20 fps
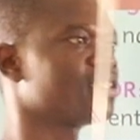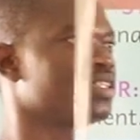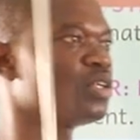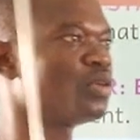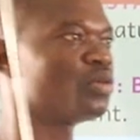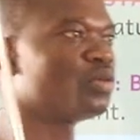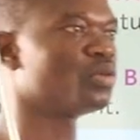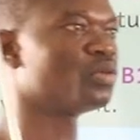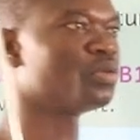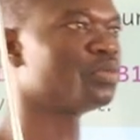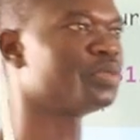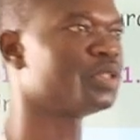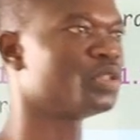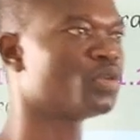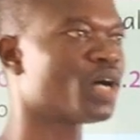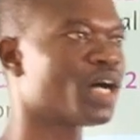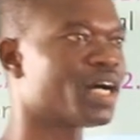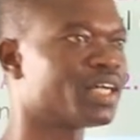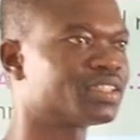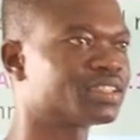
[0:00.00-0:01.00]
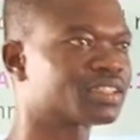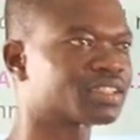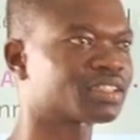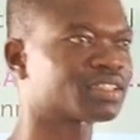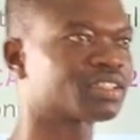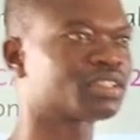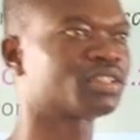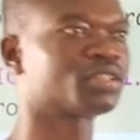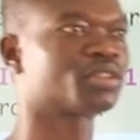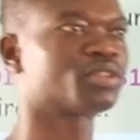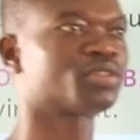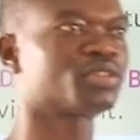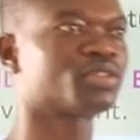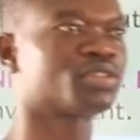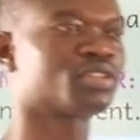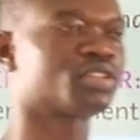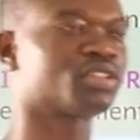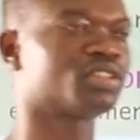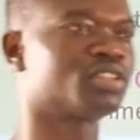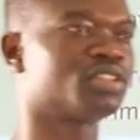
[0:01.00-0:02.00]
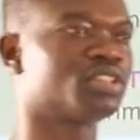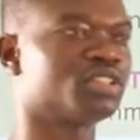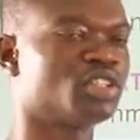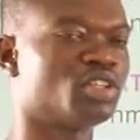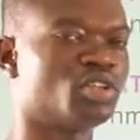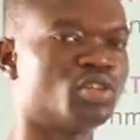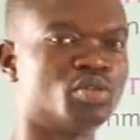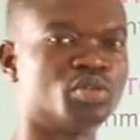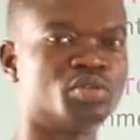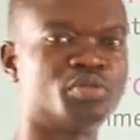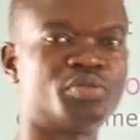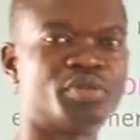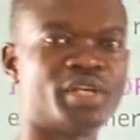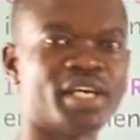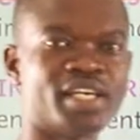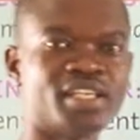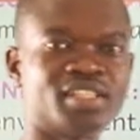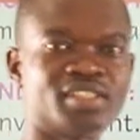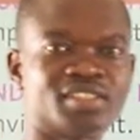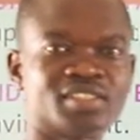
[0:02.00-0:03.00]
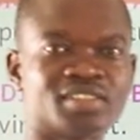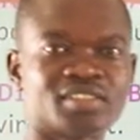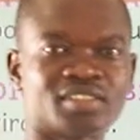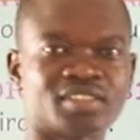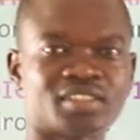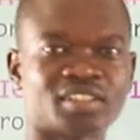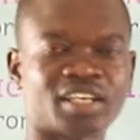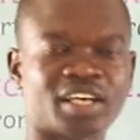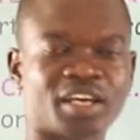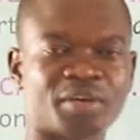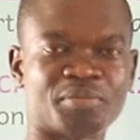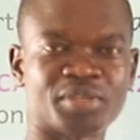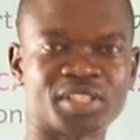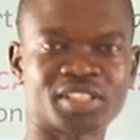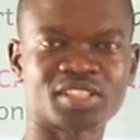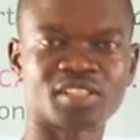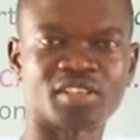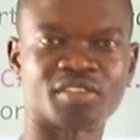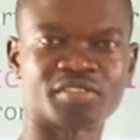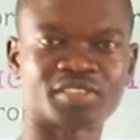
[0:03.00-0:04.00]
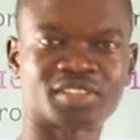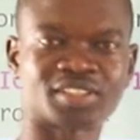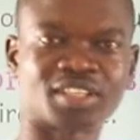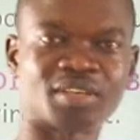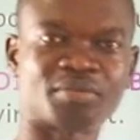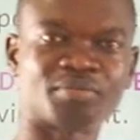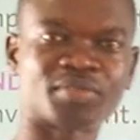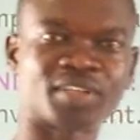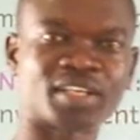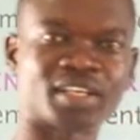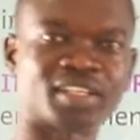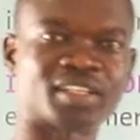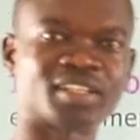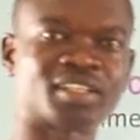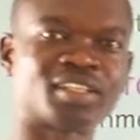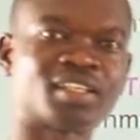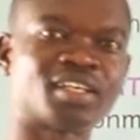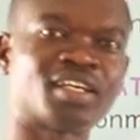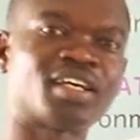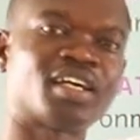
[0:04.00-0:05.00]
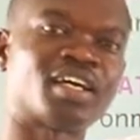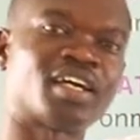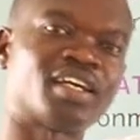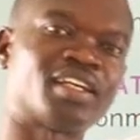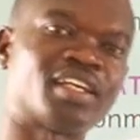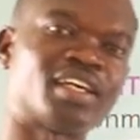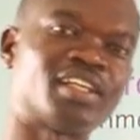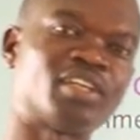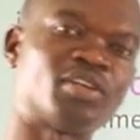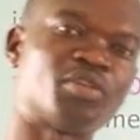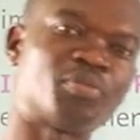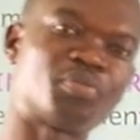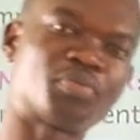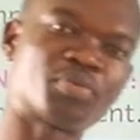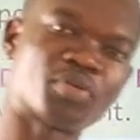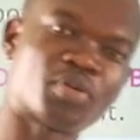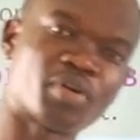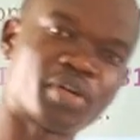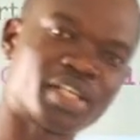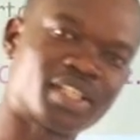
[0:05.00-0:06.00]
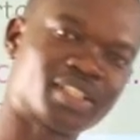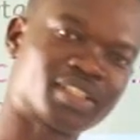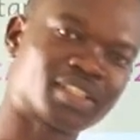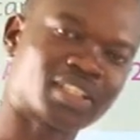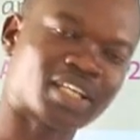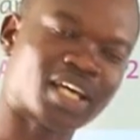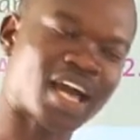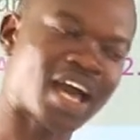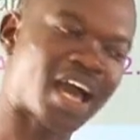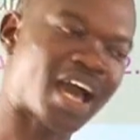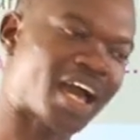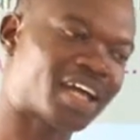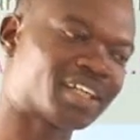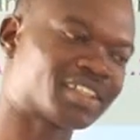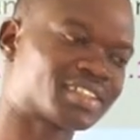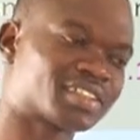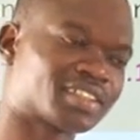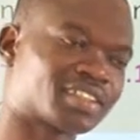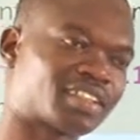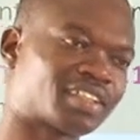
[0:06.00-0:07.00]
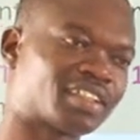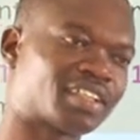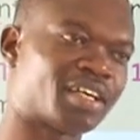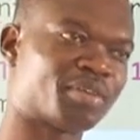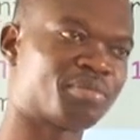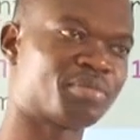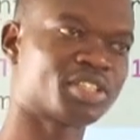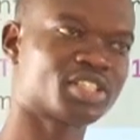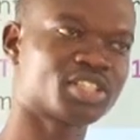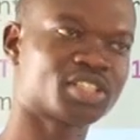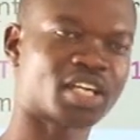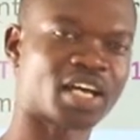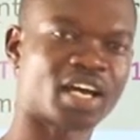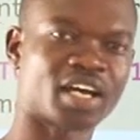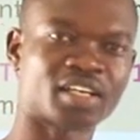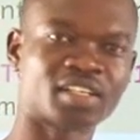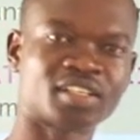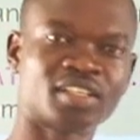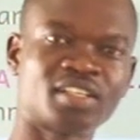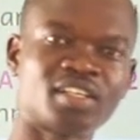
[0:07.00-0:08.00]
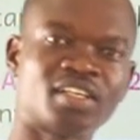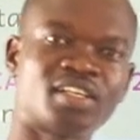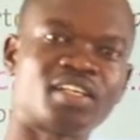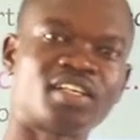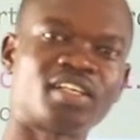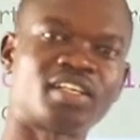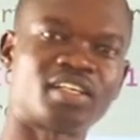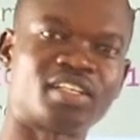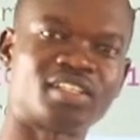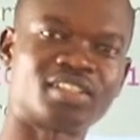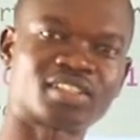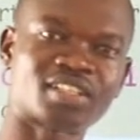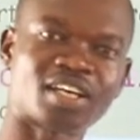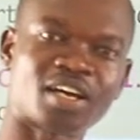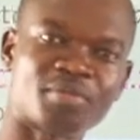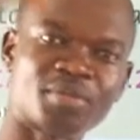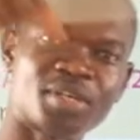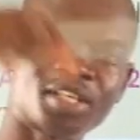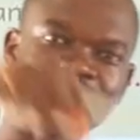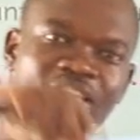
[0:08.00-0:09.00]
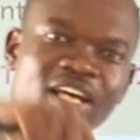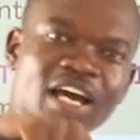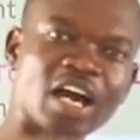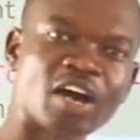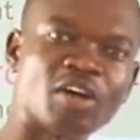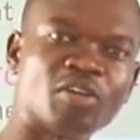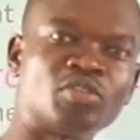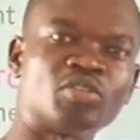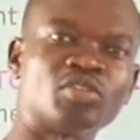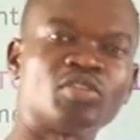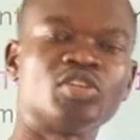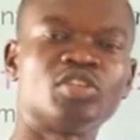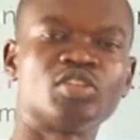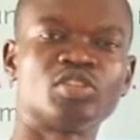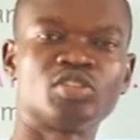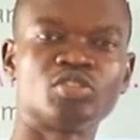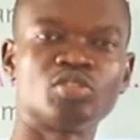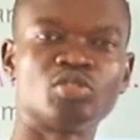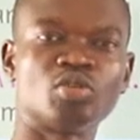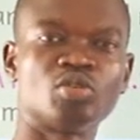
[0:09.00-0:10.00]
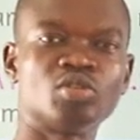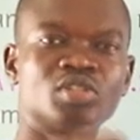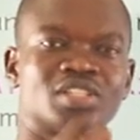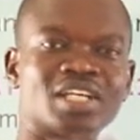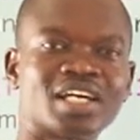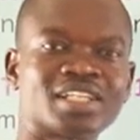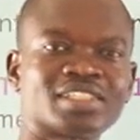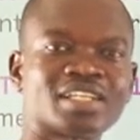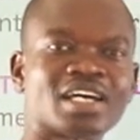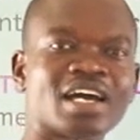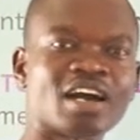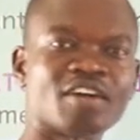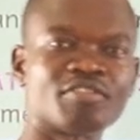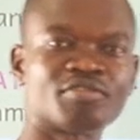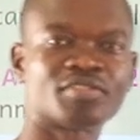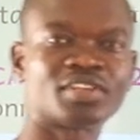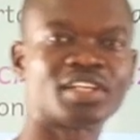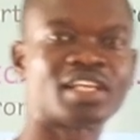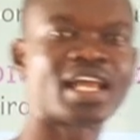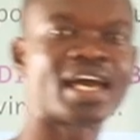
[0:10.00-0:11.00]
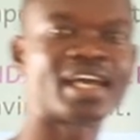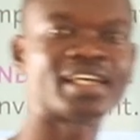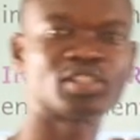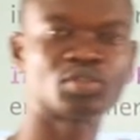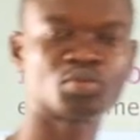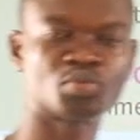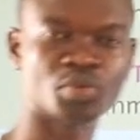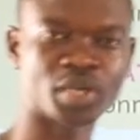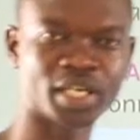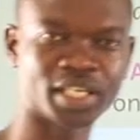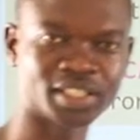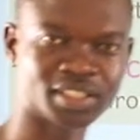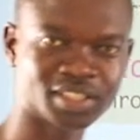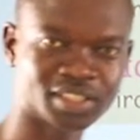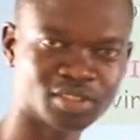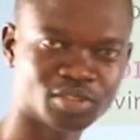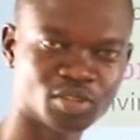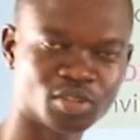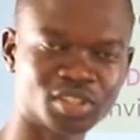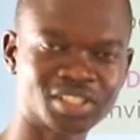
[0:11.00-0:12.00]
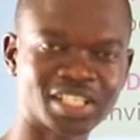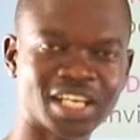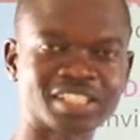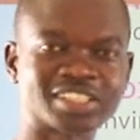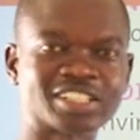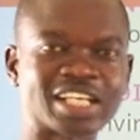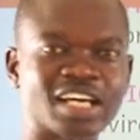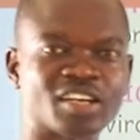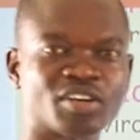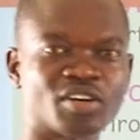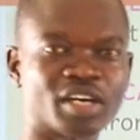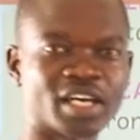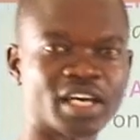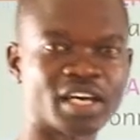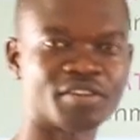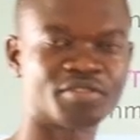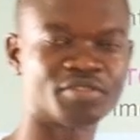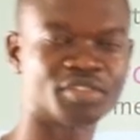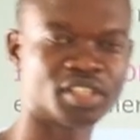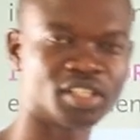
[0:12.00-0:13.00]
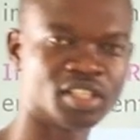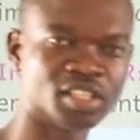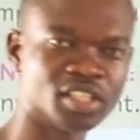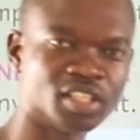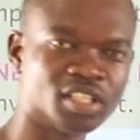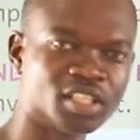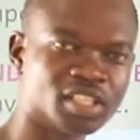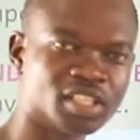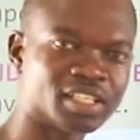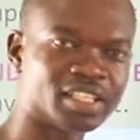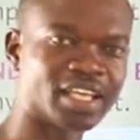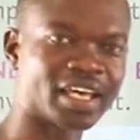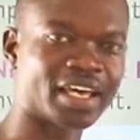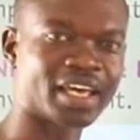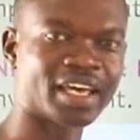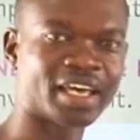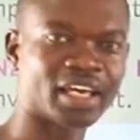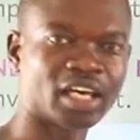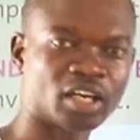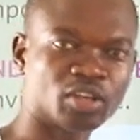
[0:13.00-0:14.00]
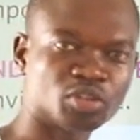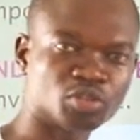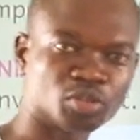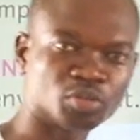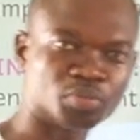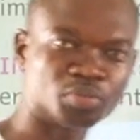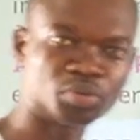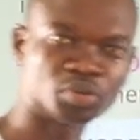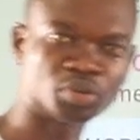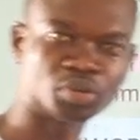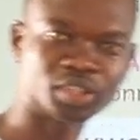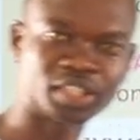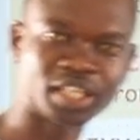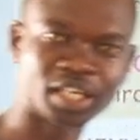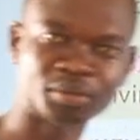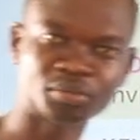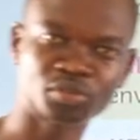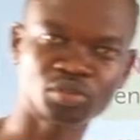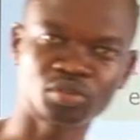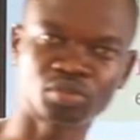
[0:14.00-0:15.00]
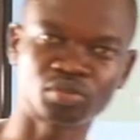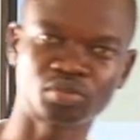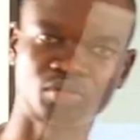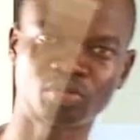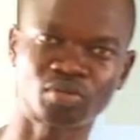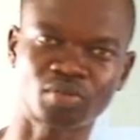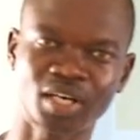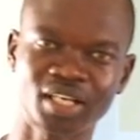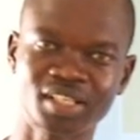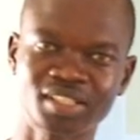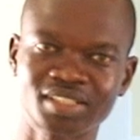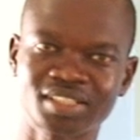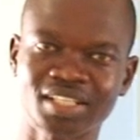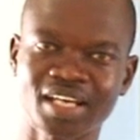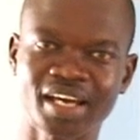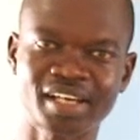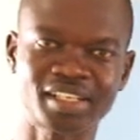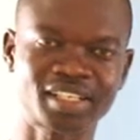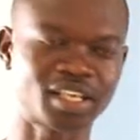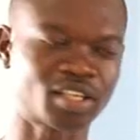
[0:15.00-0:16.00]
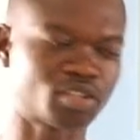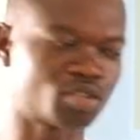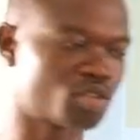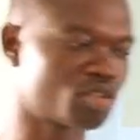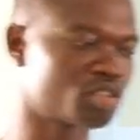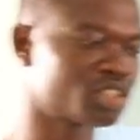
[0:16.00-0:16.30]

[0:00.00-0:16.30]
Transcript: they will be what? They will raise a mixture of something, then they will pour it. As the mixture is coming down, those that have light weight, those that are not heavy, the air will blow them to one side, and